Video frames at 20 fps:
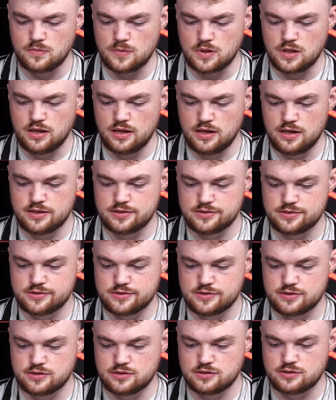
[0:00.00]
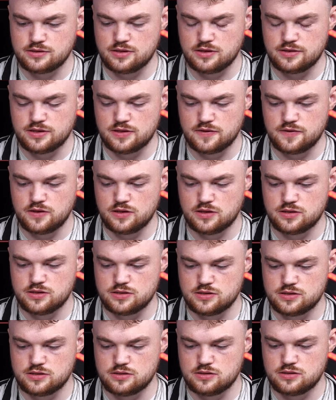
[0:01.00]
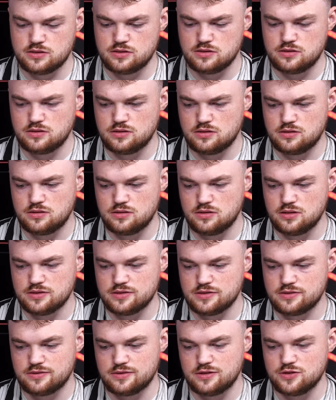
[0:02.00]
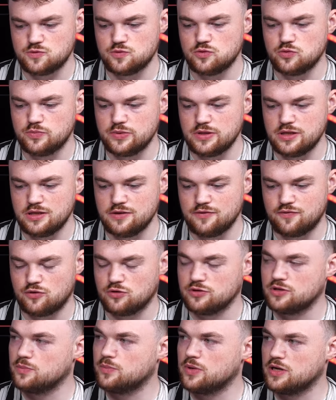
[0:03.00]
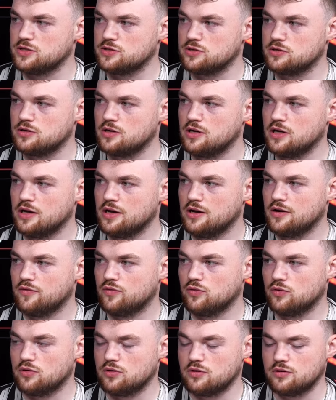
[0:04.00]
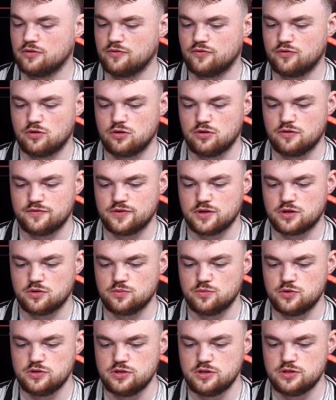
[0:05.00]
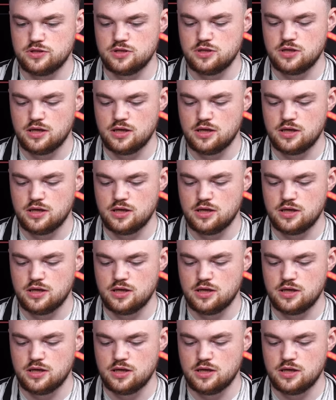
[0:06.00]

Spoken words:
And I think this will be for the better for all of the community.